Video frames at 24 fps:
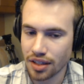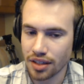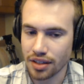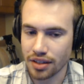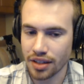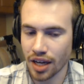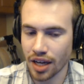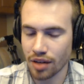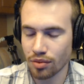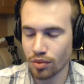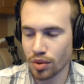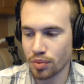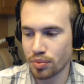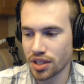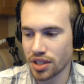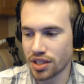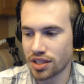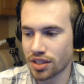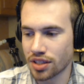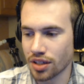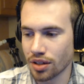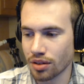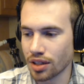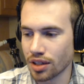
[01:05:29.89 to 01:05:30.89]
That would be
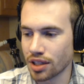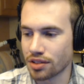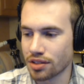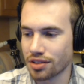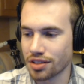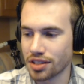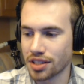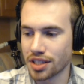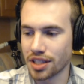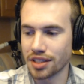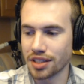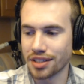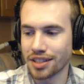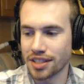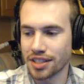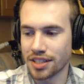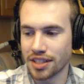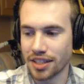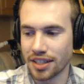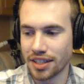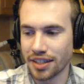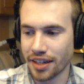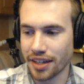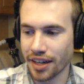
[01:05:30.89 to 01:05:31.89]
so interesting to
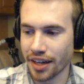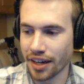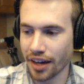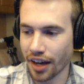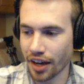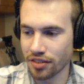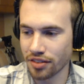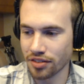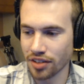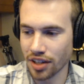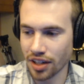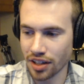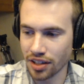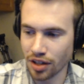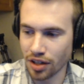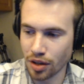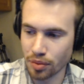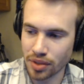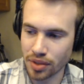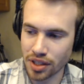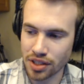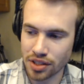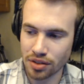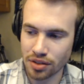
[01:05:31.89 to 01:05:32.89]
see. And I really
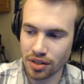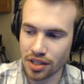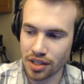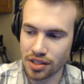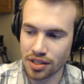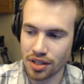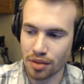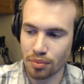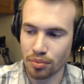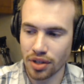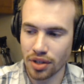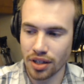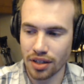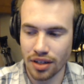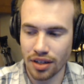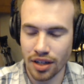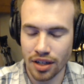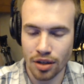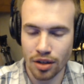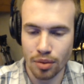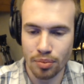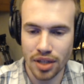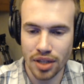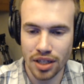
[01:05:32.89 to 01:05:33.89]
hope they do it at some point. I
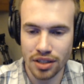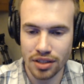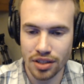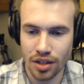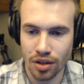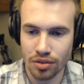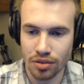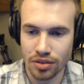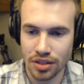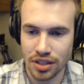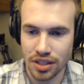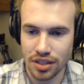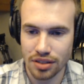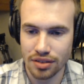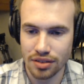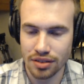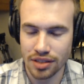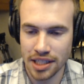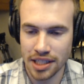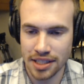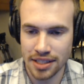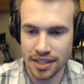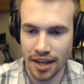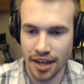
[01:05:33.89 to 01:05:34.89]
hope they don't
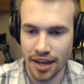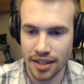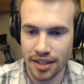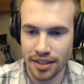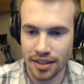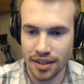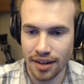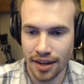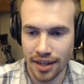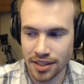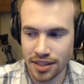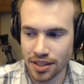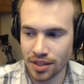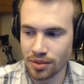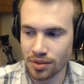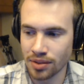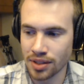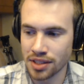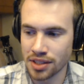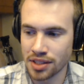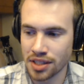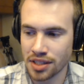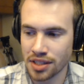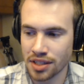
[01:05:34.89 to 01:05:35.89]
decide not to do
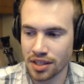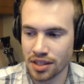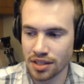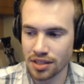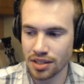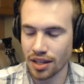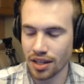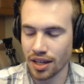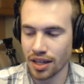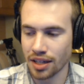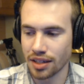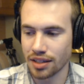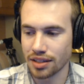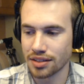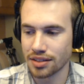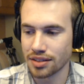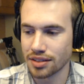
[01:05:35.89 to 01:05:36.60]
it just because, like,